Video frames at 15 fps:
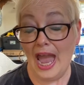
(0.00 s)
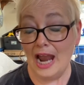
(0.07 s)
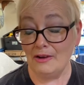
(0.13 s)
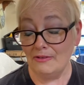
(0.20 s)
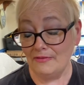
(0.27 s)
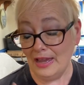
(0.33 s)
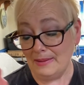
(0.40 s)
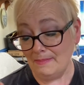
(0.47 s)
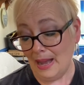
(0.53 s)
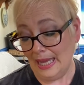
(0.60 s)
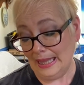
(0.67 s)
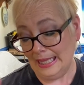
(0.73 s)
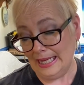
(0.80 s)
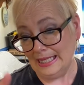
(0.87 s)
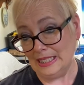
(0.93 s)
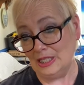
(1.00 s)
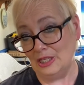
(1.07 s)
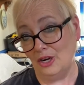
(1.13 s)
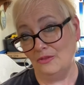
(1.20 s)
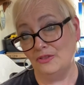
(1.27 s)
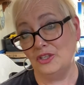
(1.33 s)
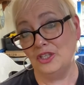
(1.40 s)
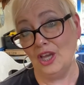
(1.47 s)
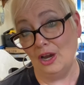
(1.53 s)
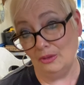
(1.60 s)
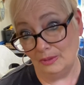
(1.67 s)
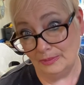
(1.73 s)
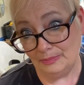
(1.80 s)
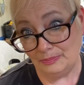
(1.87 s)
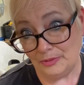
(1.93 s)
Aggravate my last nerve.
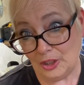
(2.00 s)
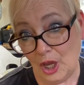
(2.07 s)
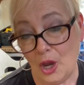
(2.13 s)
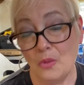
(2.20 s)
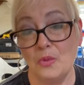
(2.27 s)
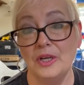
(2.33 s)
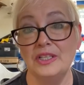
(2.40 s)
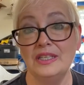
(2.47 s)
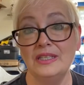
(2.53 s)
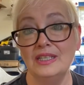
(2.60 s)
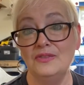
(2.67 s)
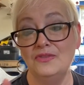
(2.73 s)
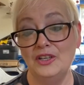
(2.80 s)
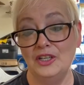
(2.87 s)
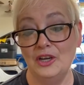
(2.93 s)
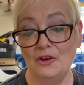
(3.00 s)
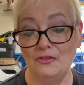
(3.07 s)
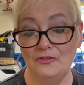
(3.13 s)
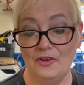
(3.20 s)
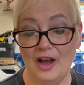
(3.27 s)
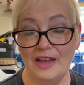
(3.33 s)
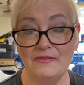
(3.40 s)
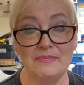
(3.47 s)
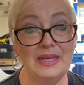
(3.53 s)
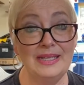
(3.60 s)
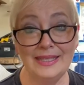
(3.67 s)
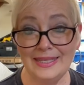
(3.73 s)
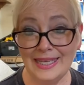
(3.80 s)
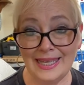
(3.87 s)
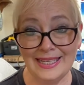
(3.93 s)
So we're into this video five
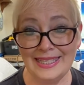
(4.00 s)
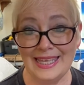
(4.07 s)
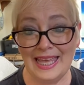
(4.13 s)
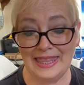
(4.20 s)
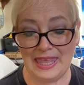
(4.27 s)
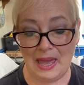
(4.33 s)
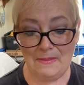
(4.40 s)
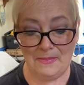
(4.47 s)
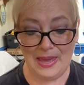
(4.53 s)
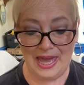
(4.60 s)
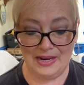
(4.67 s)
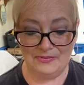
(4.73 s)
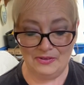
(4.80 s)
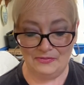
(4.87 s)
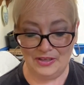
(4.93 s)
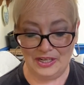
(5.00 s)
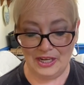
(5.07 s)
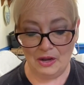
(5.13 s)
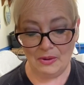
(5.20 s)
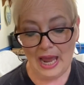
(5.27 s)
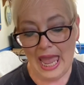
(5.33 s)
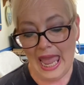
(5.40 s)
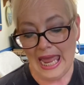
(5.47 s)
minutes. See, it's not that bad of a video.